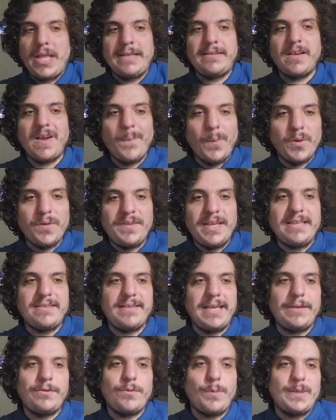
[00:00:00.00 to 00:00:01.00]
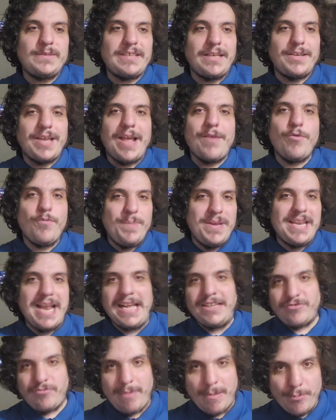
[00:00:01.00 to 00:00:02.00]
It's a couple of days later when I said it would be
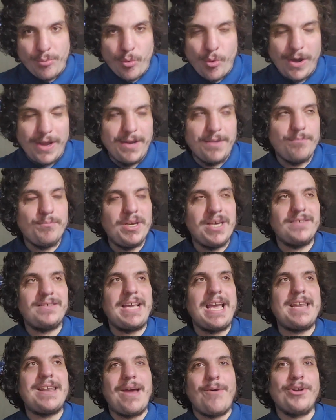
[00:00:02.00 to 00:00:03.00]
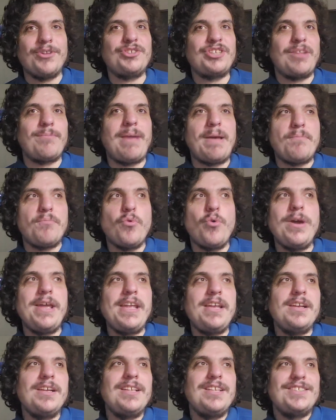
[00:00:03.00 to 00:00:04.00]
nice for my boy, because again, I want to shout my
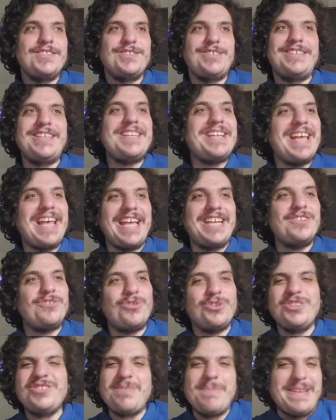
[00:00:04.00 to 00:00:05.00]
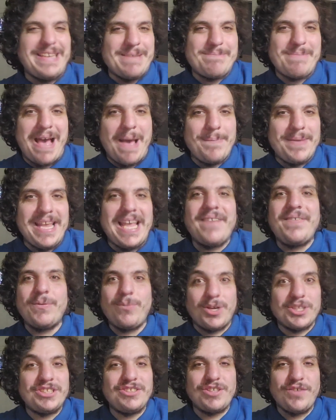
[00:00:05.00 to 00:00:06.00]
boy. So I did the intro just to make him happy if he
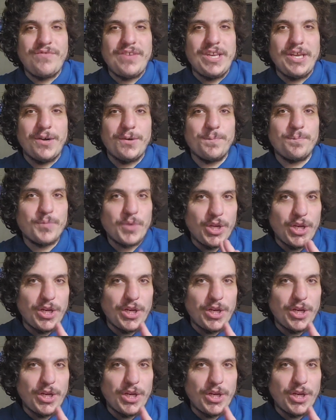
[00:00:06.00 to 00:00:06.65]
watches the video,